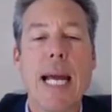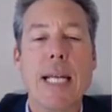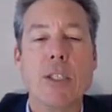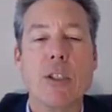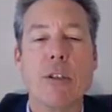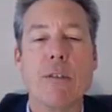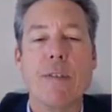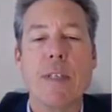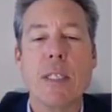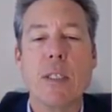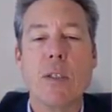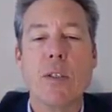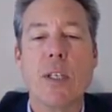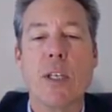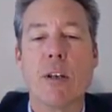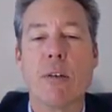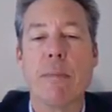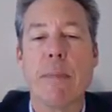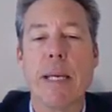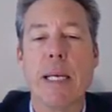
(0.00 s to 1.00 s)
If the National
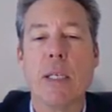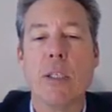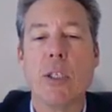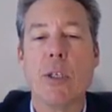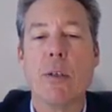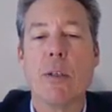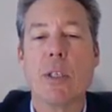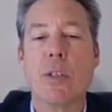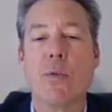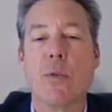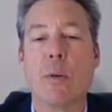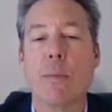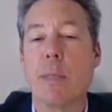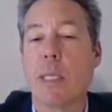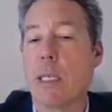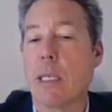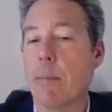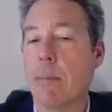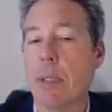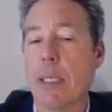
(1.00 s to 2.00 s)
Visa Center mailed you
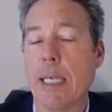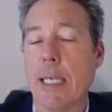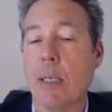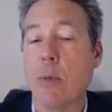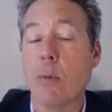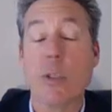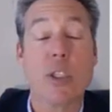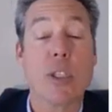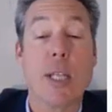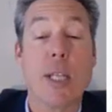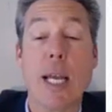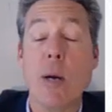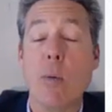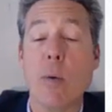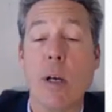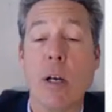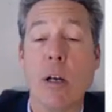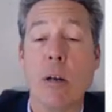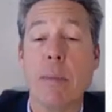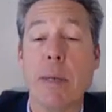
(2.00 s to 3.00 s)
this form to complete,
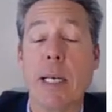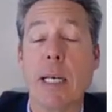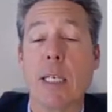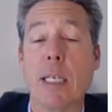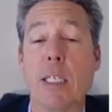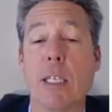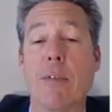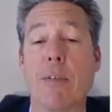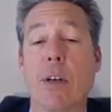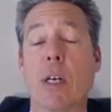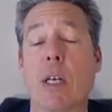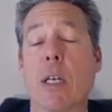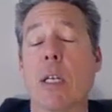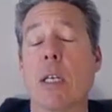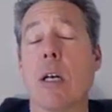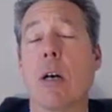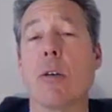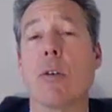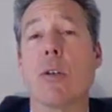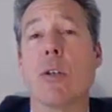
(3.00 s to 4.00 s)
which they will, because if
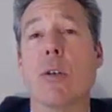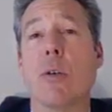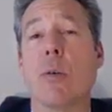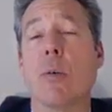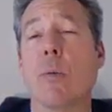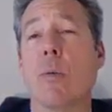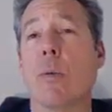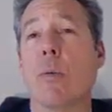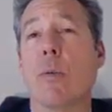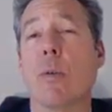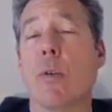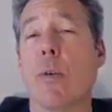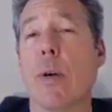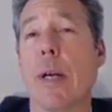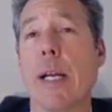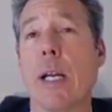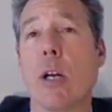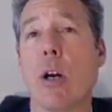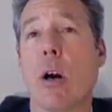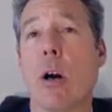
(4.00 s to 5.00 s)
you're going to go do
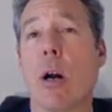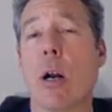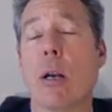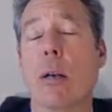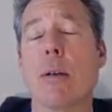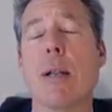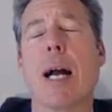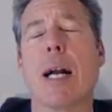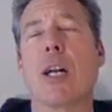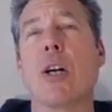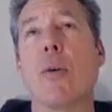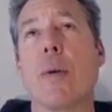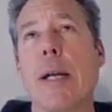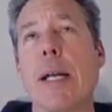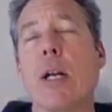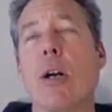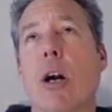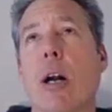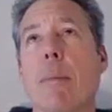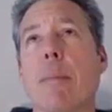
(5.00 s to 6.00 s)
green card,
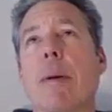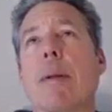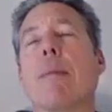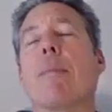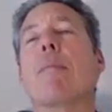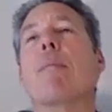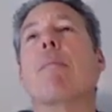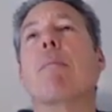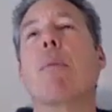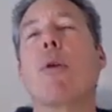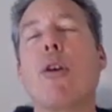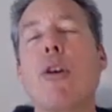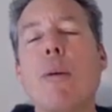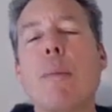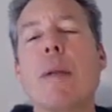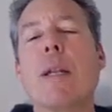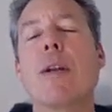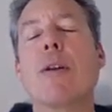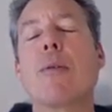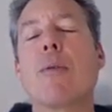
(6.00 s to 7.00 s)
not green card, but
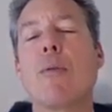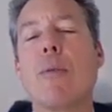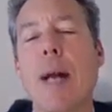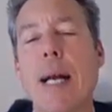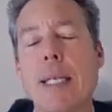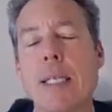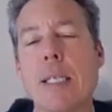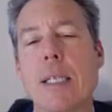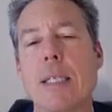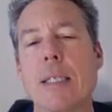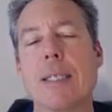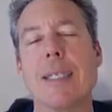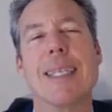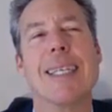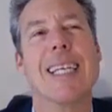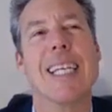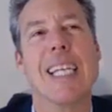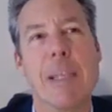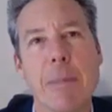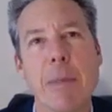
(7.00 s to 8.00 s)
permanent
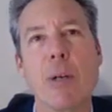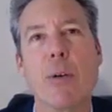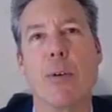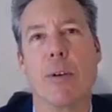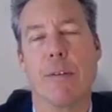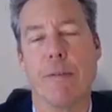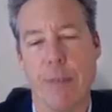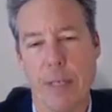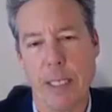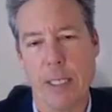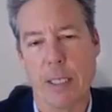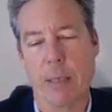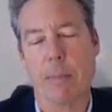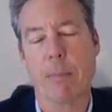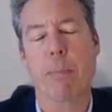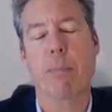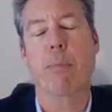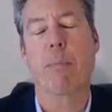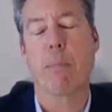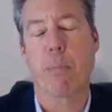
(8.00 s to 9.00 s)
residency immigrant
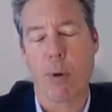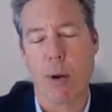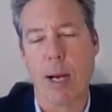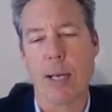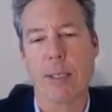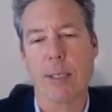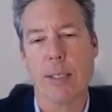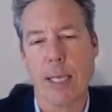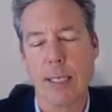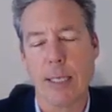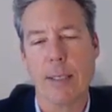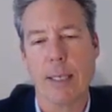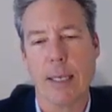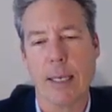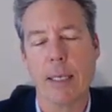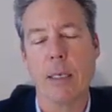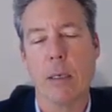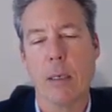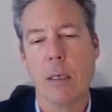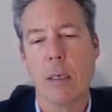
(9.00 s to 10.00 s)
visa
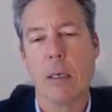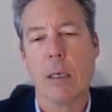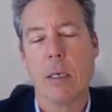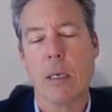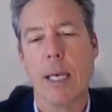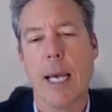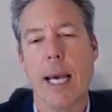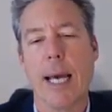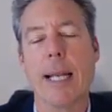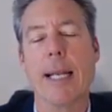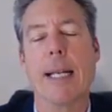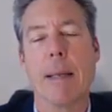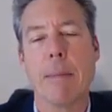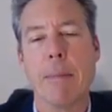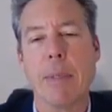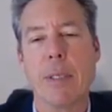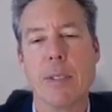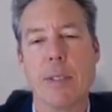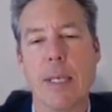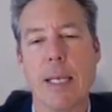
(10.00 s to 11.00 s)
processing
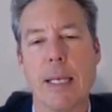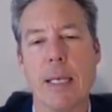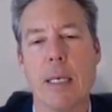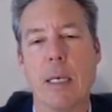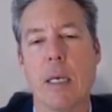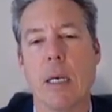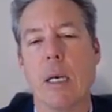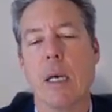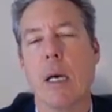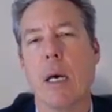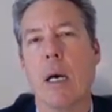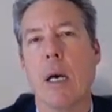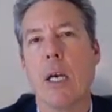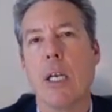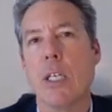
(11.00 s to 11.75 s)
at an embassy,